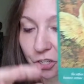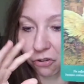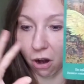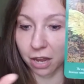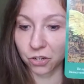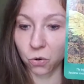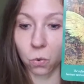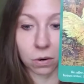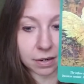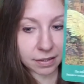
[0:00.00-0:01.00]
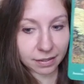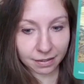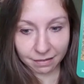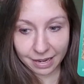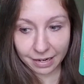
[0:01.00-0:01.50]
drawn towards
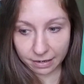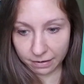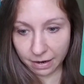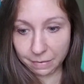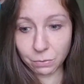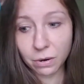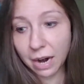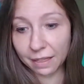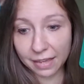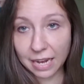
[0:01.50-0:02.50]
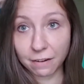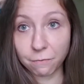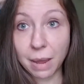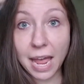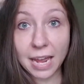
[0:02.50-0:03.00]
like, I mean, we're at the end of
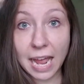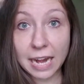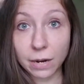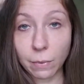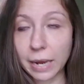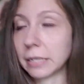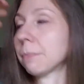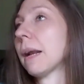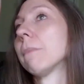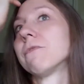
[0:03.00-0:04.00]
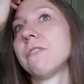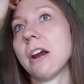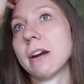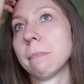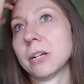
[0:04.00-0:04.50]
May anyways, but I'm
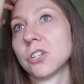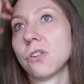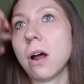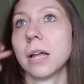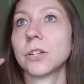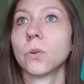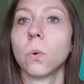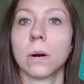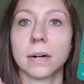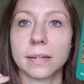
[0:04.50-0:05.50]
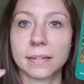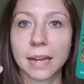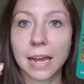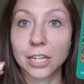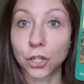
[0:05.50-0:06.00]
very much drawn towards
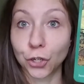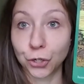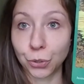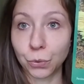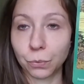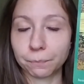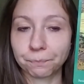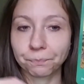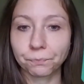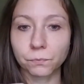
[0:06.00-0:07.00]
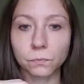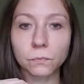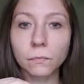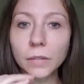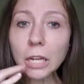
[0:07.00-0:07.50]
June
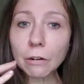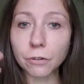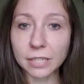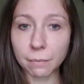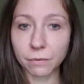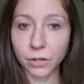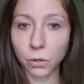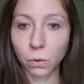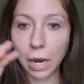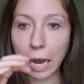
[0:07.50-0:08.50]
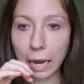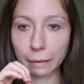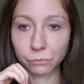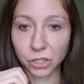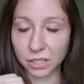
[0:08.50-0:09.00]
for some of you.
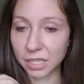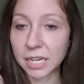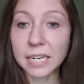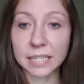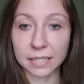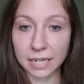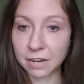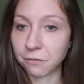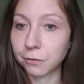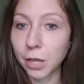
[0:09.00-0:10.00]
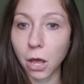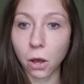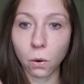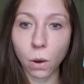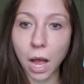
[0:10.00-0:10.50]
Um, just, it is this
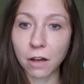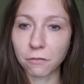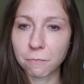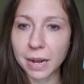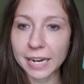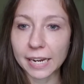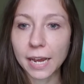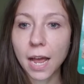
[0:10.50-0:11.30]
inflow of money.